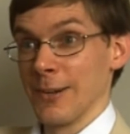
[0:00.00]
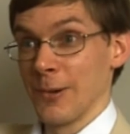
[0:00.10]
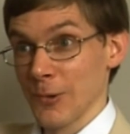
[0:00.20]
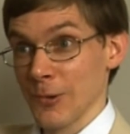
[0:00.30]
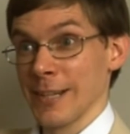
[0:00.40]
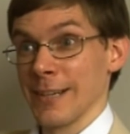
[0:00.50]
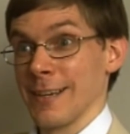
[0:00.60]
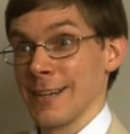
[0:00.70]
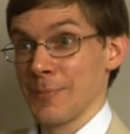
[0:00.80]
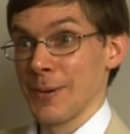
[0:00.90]
causing
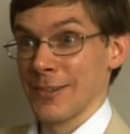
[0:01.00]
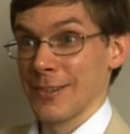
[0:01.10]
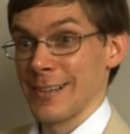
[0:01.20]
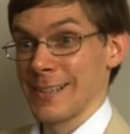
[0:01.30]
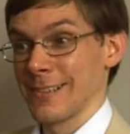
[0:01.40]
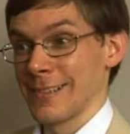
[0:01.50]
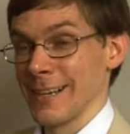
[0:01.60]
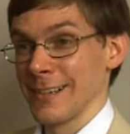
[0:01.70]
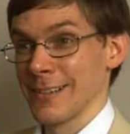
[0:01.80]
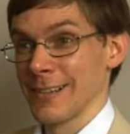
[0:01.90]
those pulsars to
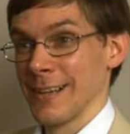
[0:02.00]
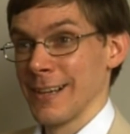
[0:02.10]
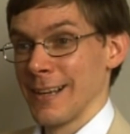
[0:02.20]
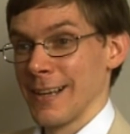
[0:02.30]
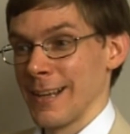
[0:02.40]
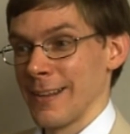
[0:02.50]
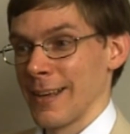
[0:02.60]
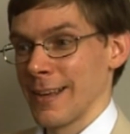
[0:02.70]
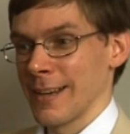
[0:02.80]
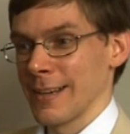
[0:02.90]
change in
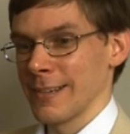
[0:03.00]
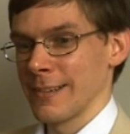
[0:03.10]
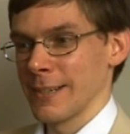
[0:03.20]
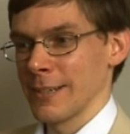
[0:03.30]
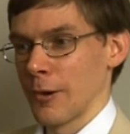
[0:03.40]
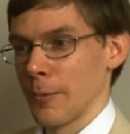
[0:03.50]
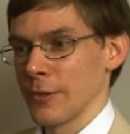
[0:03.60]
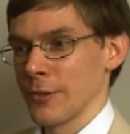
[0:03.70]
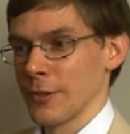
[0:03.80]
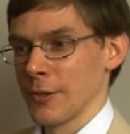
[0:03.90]
their distances from
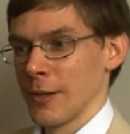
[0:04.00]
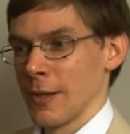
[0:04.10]
us.